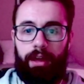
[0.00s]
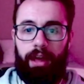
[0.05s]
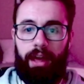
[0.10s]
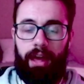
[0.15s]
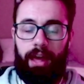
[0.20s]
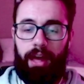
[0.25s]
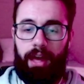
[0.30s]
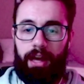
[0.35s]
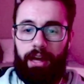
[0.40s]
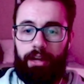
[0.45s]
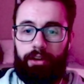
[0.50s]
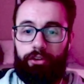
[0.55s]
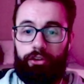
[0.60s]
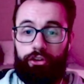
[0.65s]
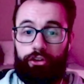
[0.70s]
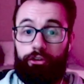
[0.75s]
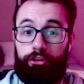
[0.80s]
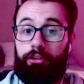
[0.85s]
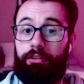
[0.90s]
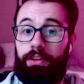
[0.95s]
And
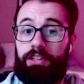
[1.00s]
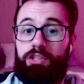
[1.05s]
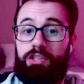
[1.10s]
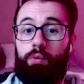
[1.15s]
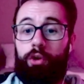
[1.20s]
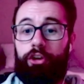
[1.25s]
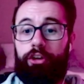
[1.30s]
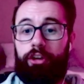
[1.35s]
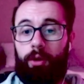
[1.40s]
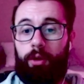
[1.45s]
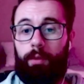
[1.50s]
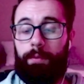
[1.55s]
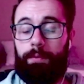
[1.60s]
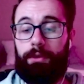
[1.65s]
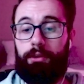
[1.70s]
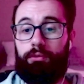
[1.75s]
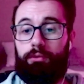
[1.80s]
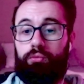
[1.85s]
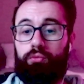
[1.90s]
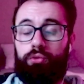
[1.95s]
this is where you're going to want to
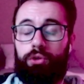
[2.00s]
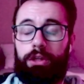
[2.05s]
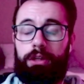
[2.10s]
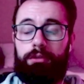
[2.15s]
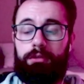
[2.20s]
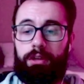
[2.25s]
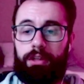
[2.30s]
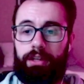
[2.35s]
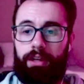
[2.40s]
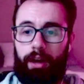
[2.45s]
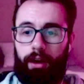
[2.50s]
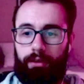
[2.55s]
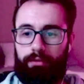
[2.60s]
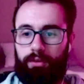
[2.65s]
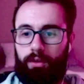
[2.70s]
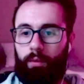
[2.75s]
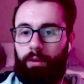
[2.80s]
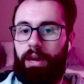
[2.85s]
be really, really careful.